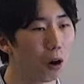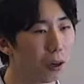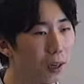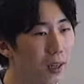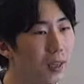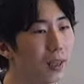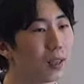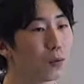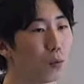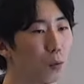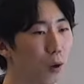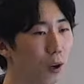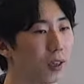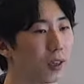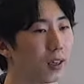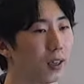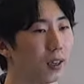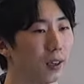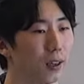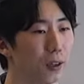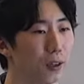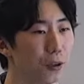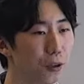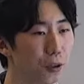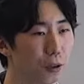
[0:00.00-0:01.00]
working in
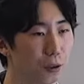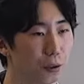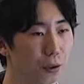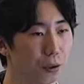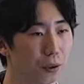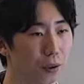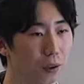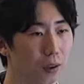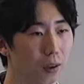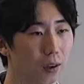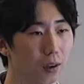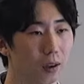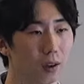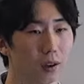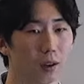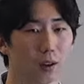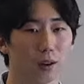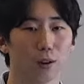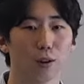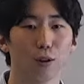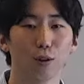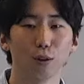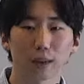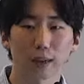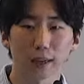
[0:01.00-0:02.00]
you.
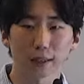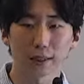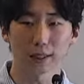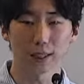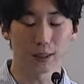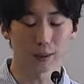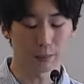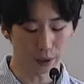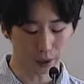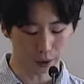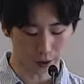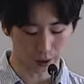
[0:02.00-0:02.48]
Look at Timothy.